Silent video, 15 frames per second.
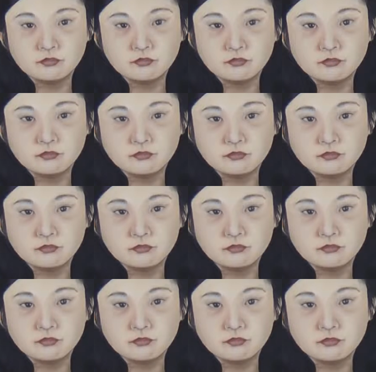
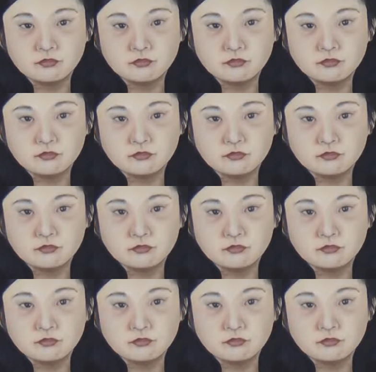
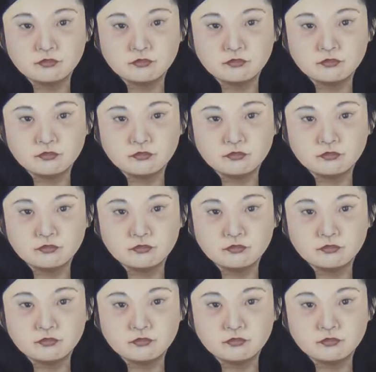
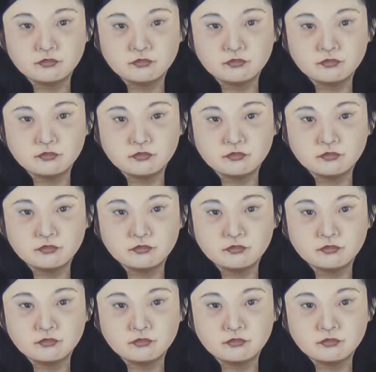
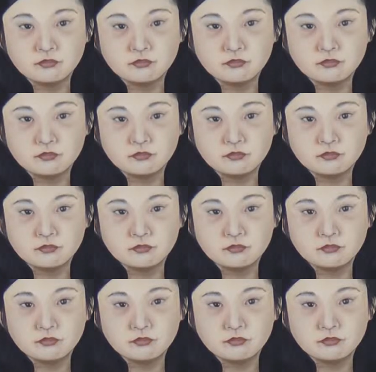
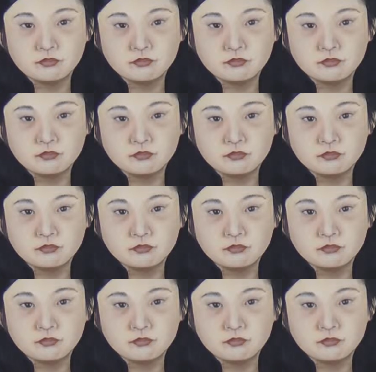
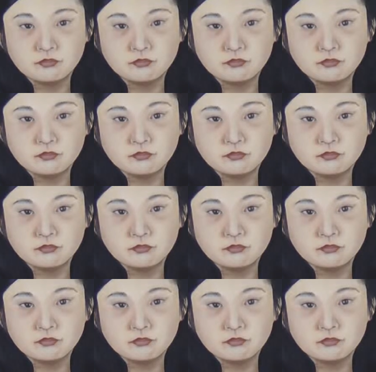
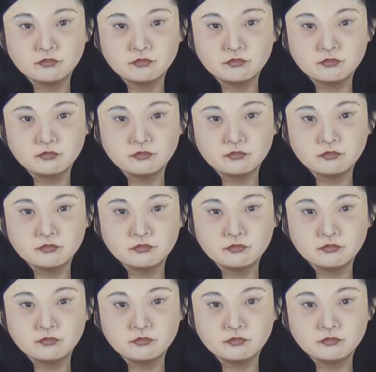[no speech]